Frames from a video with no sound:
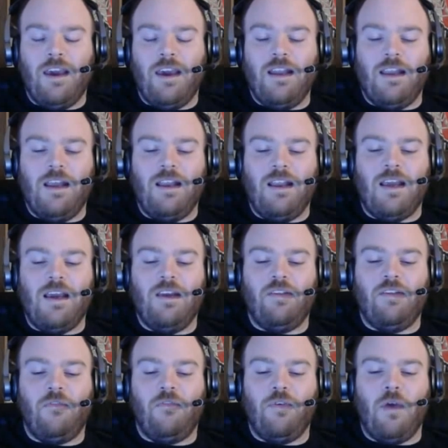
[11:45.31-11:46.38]
He did
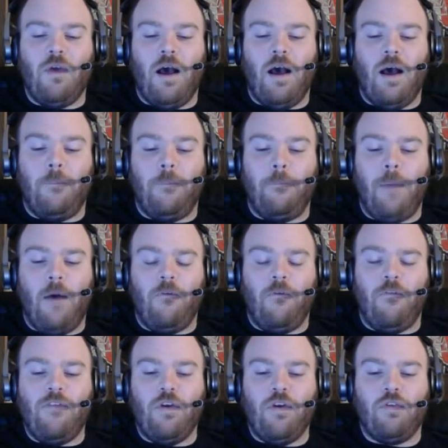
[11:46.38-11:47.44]
tease about
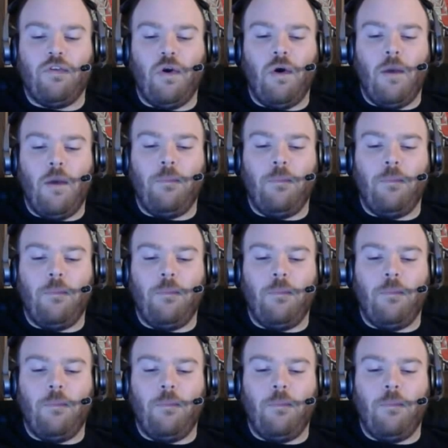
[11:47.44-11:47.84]
5 years ago,